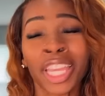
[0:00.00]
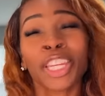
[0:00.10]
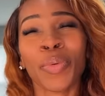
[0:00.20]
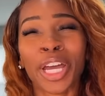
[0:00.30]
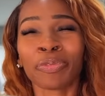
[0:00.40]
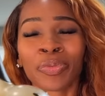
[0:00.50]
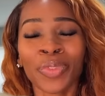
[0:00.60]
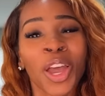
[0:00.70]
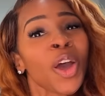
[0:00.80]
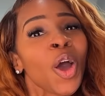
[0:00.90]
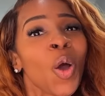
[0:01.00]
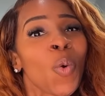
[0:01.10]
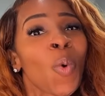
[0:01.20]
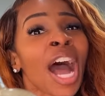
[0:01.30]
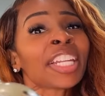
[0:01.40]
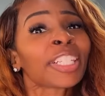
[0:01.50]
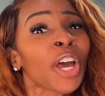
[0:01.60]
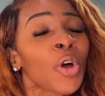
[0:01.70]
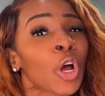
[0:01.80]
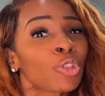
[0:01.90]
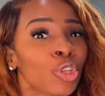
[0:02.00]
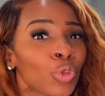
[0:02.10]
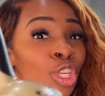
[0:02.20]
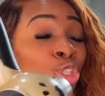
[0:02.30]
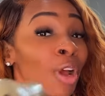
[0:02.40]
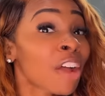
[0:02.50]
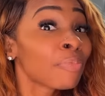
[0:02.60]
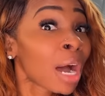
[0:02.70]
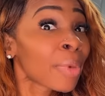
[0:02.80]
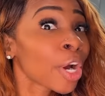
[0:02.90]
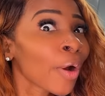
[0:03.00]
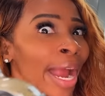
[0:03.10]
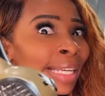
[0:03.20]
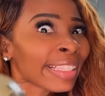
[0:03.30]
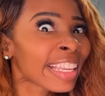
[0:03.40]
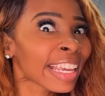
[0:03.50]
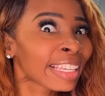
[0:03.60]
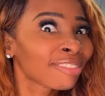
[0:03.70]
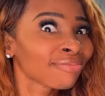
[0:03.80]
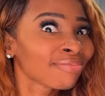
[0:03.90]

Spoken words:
Anyway, why does Coco choose to drive mama crazy?